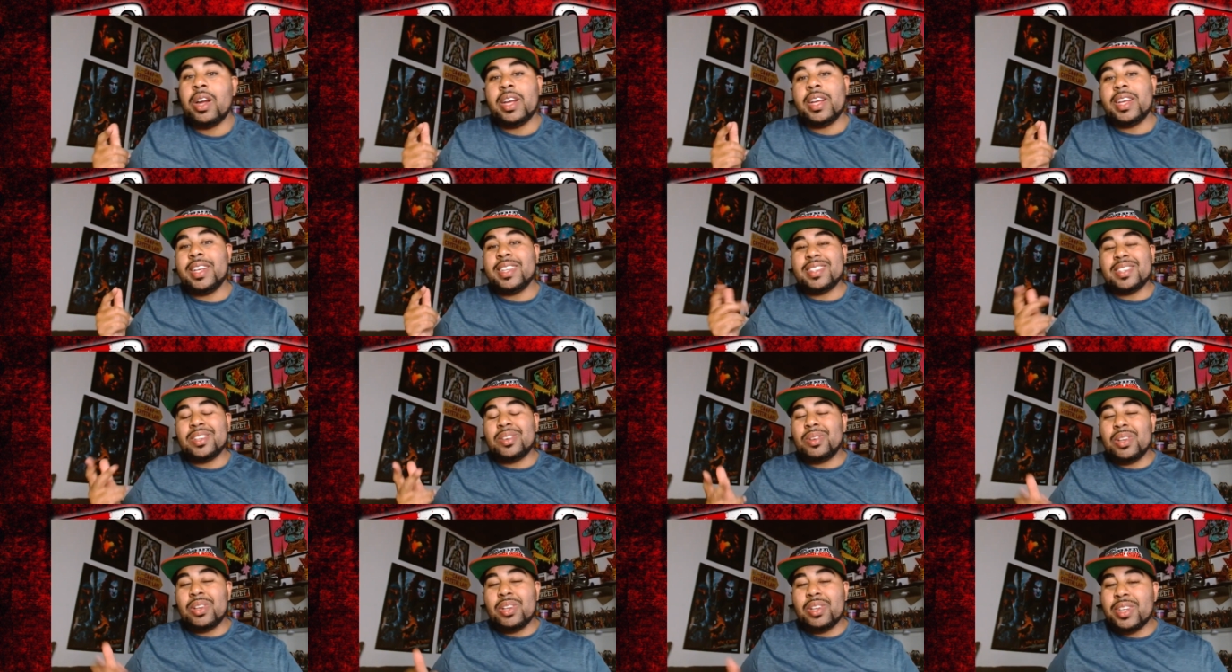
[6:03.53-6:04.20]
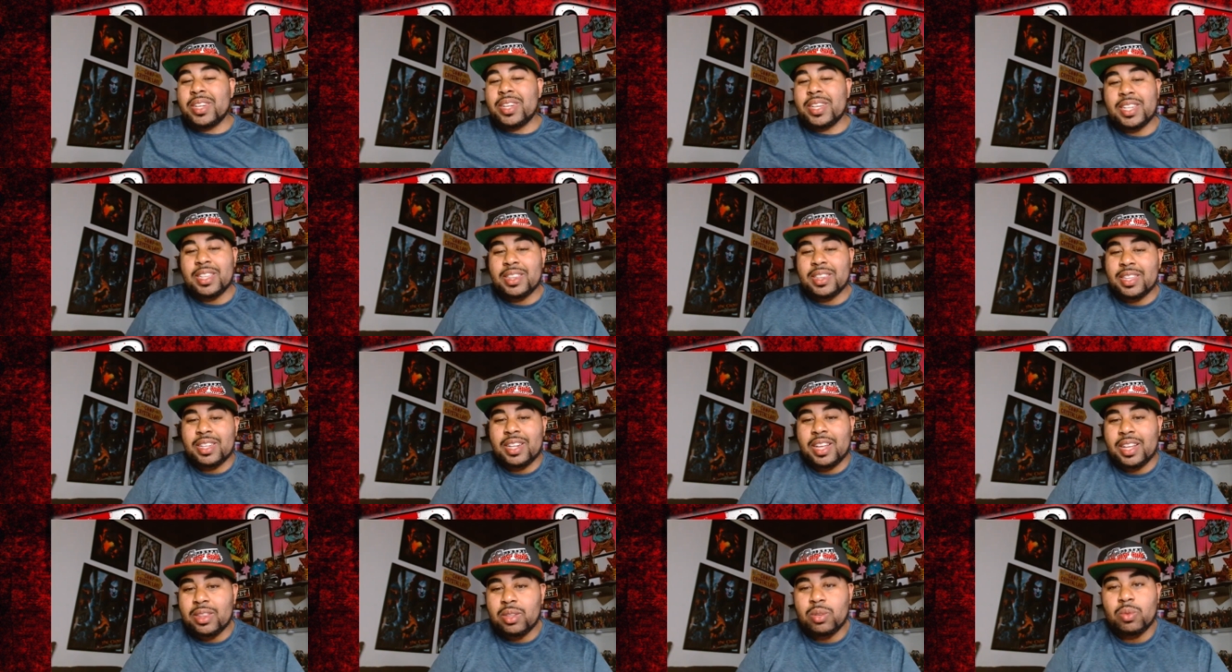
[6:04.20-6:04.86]
Is it going to look anything
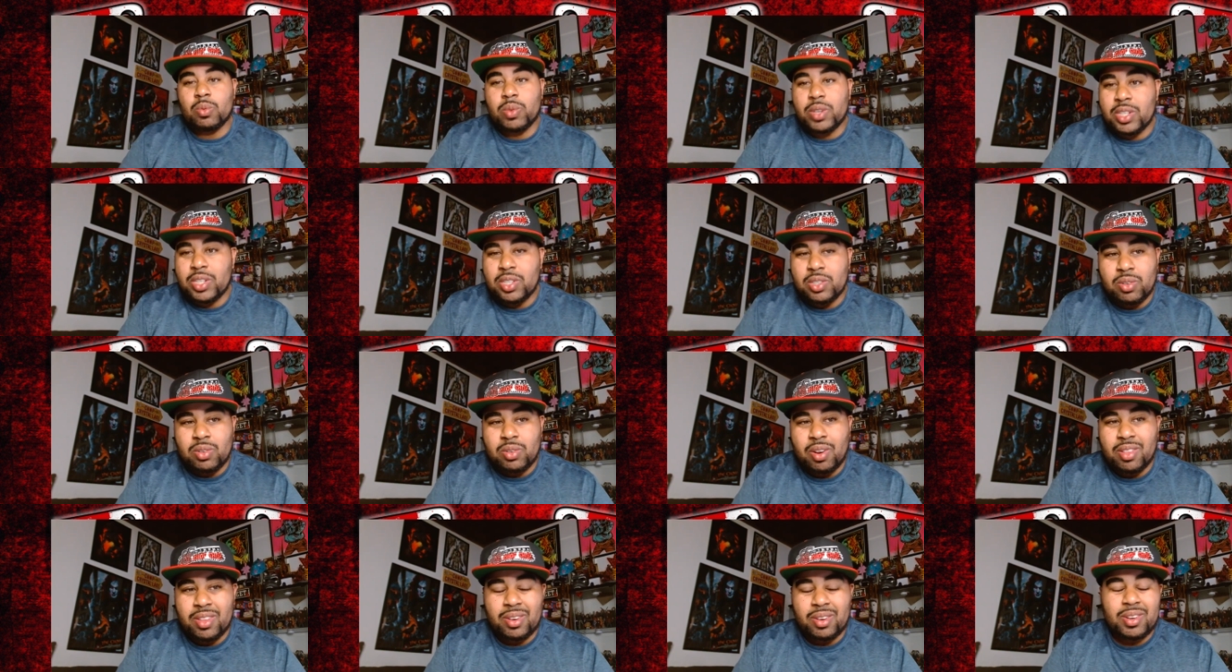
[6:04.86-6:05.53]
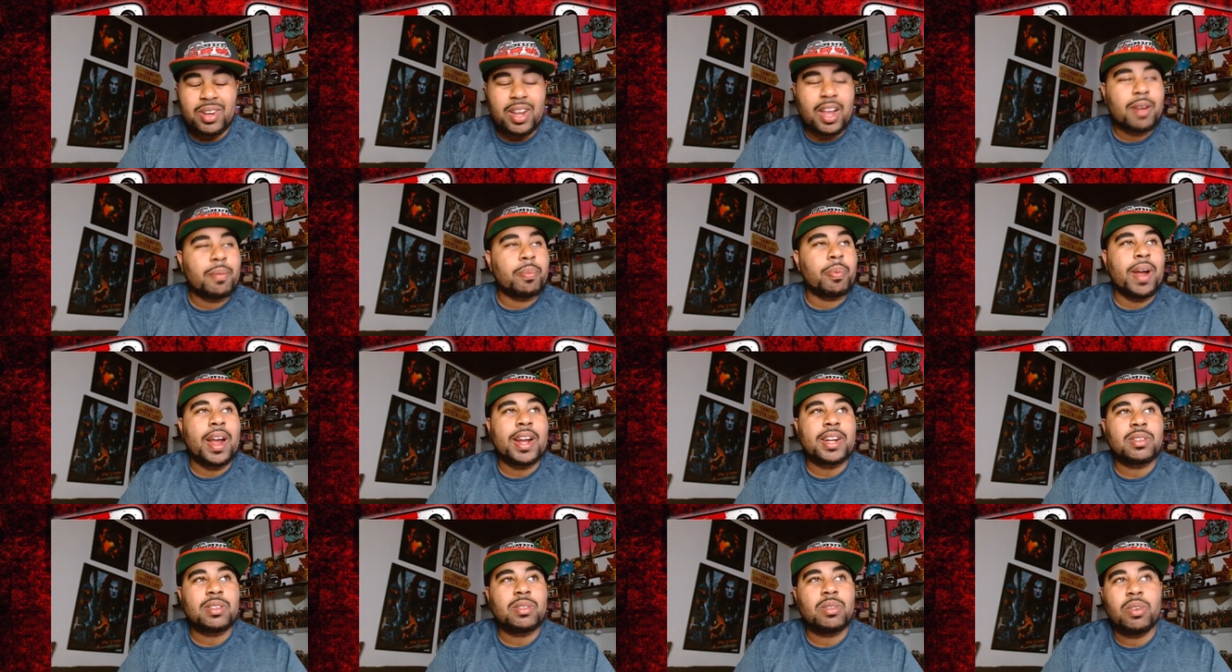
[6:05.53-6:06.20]
like the original? Are they going to have
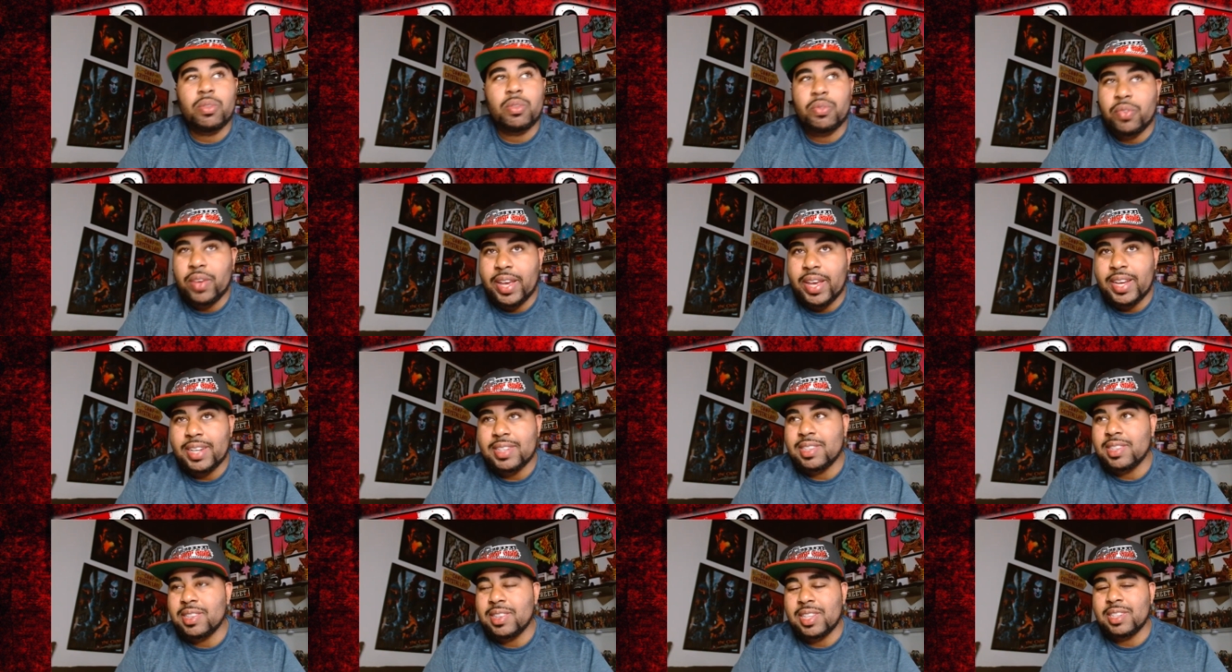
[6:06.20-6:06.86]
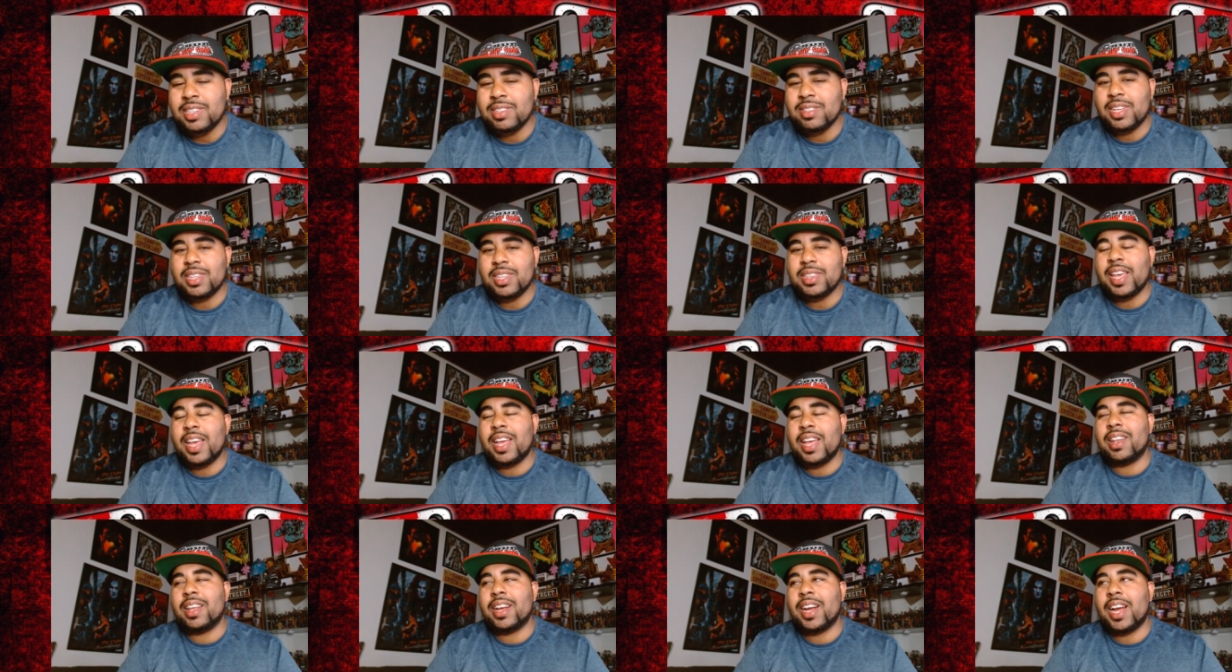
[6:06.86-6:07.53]
practical effects and things like
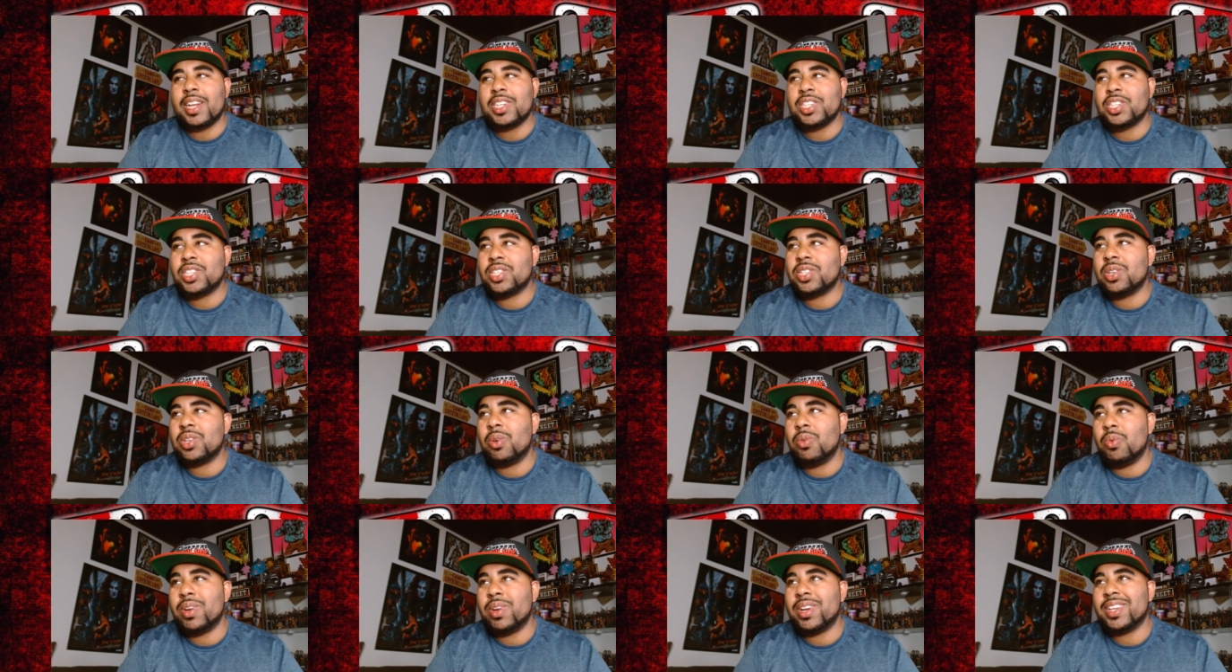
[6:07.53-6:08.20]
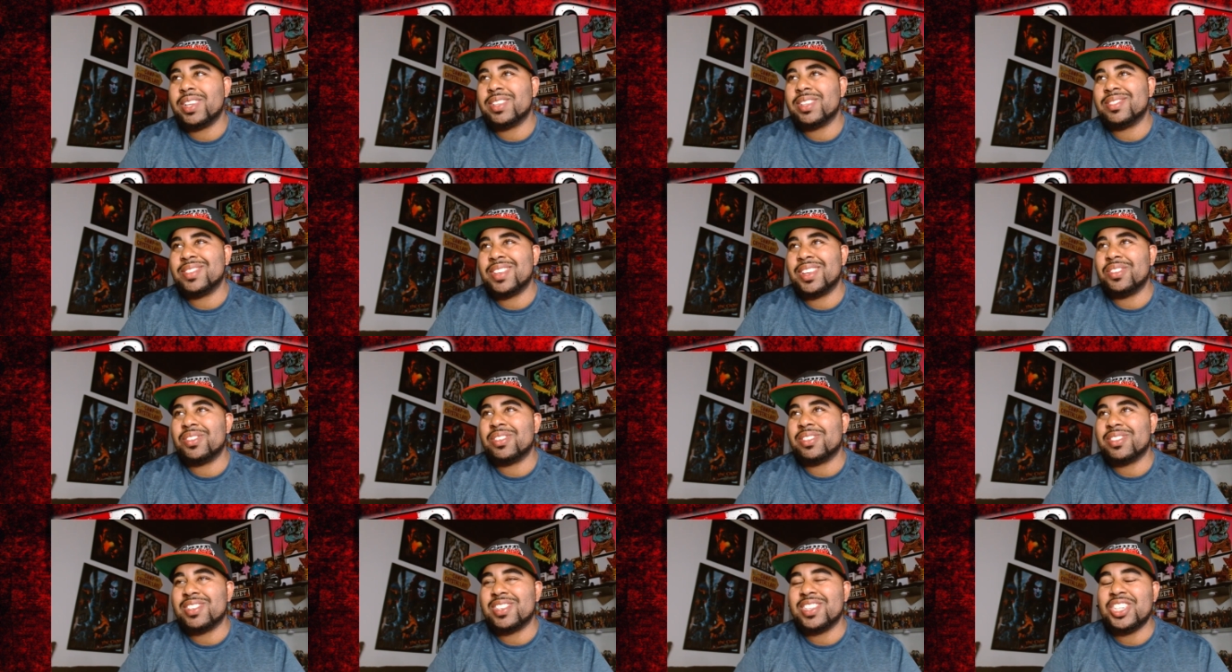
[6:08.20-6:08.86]
that? Like, I just don't want a
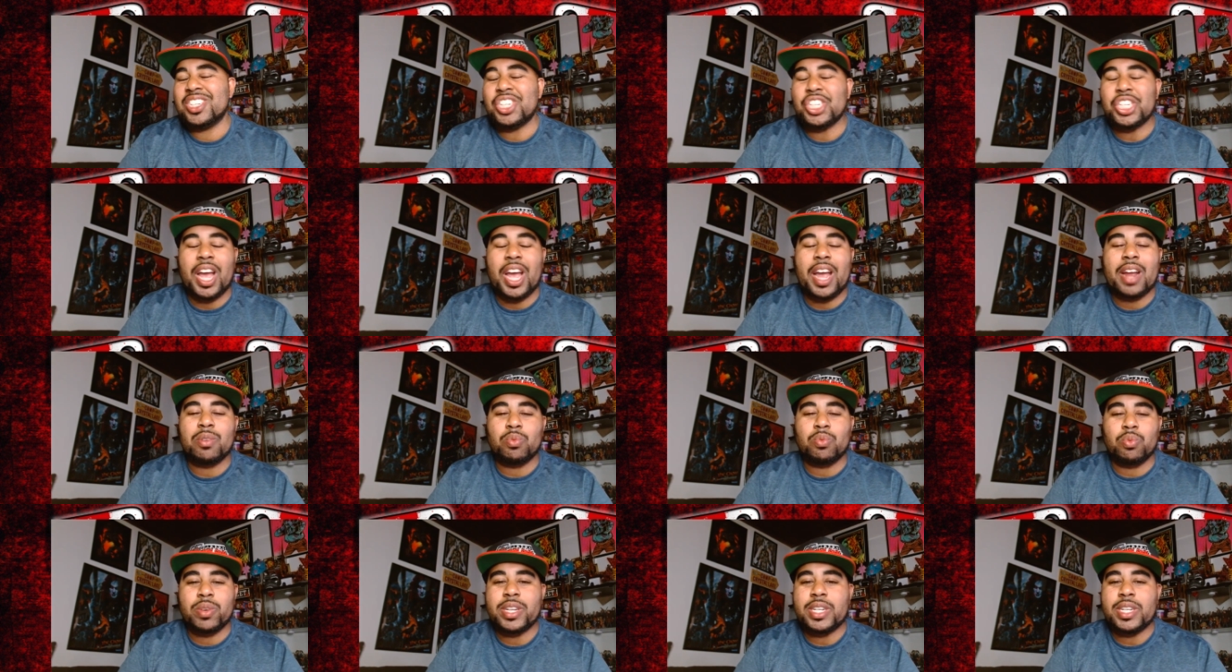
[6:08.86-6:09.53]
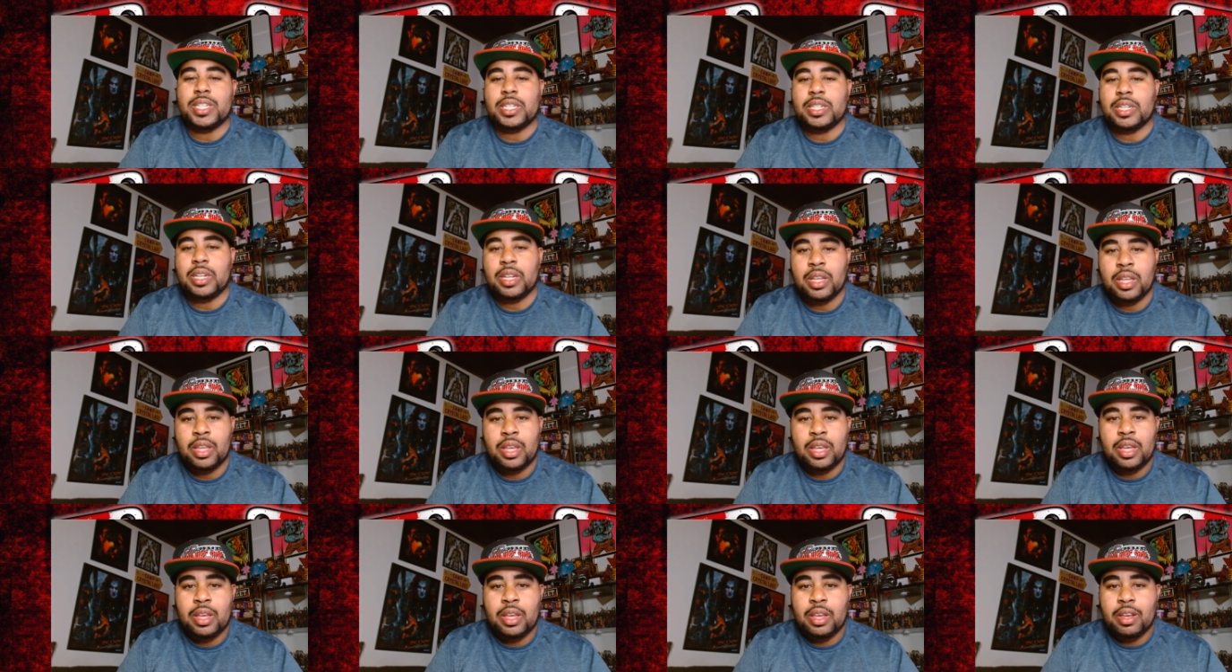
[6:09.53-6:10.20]
CGI ridden
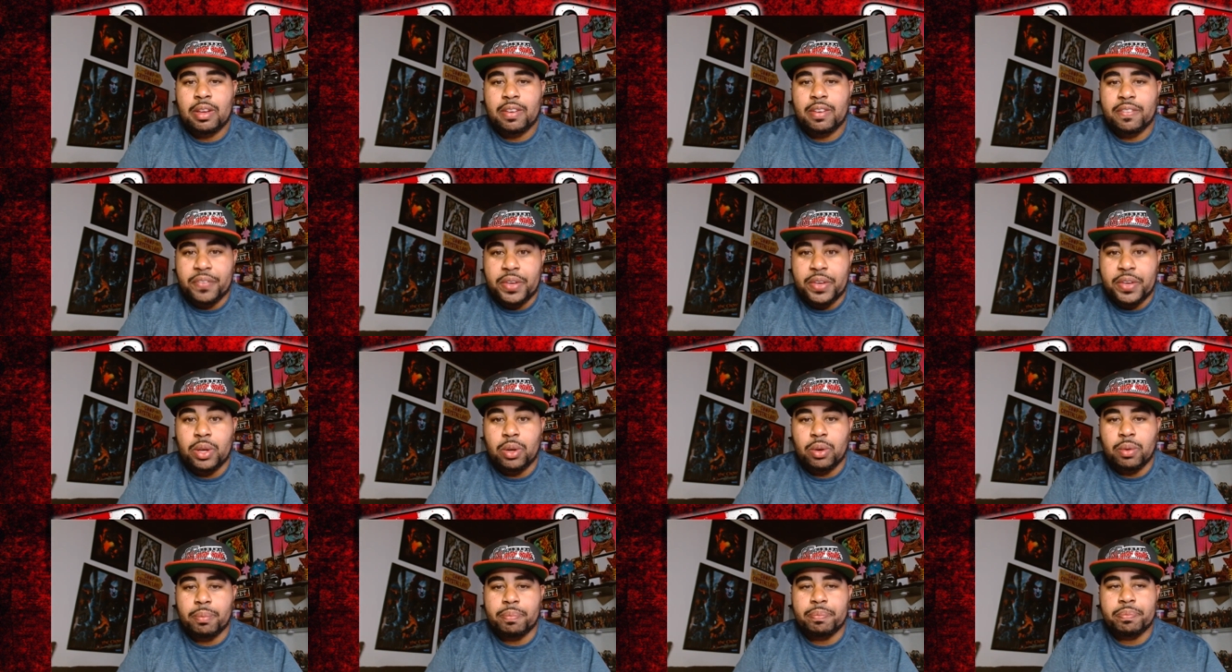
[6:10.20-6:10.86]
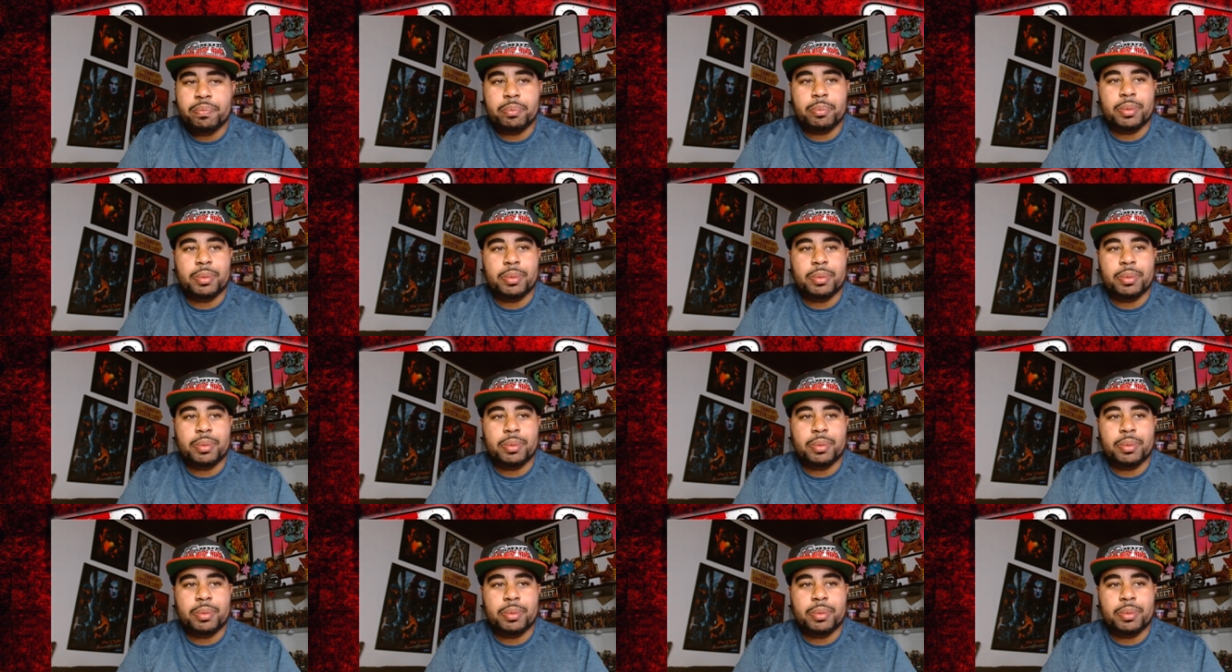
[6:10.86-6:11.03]
film.